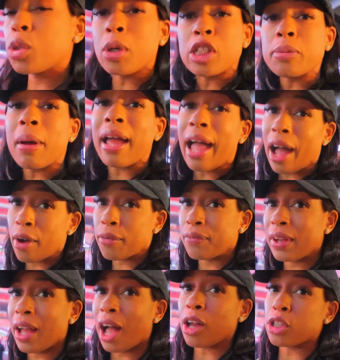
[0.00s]
switch my
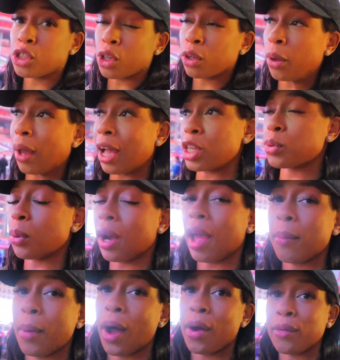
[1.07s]
outfit, I'll show you guys what
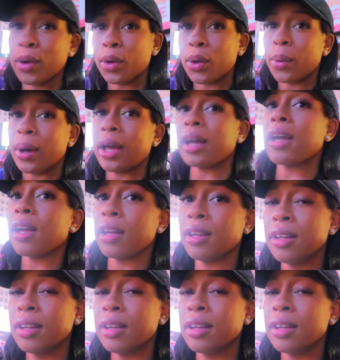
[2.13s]
I bought real quick.